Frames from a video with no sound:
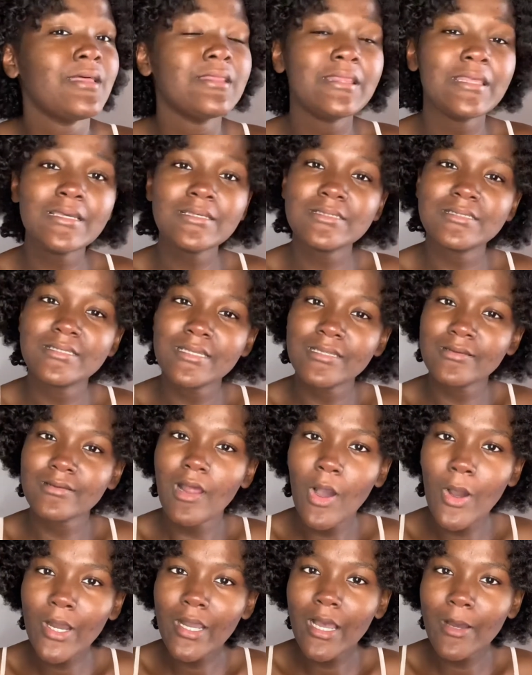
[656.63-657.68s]
this did
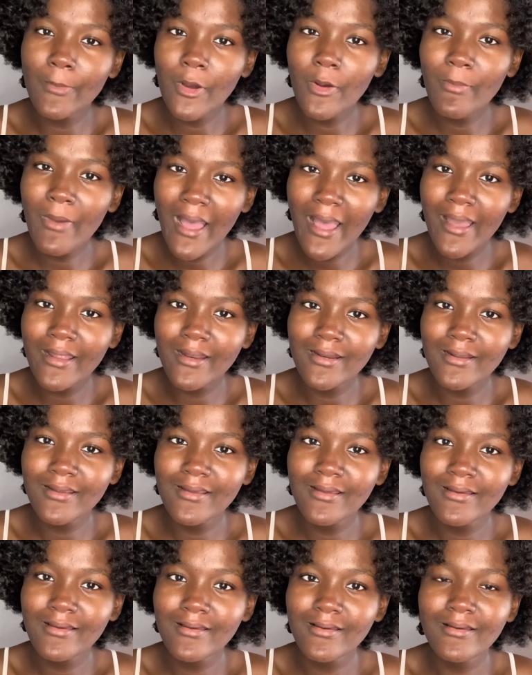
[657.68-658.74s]
not come out bad.